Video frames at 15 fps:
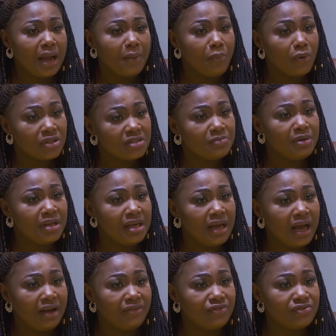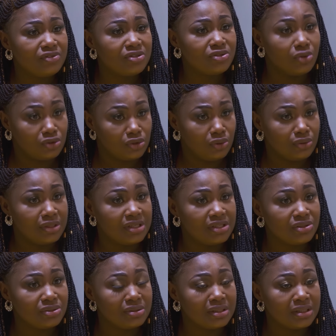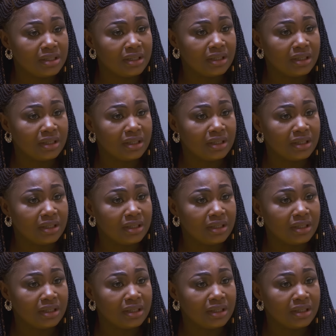I possibly have such condition?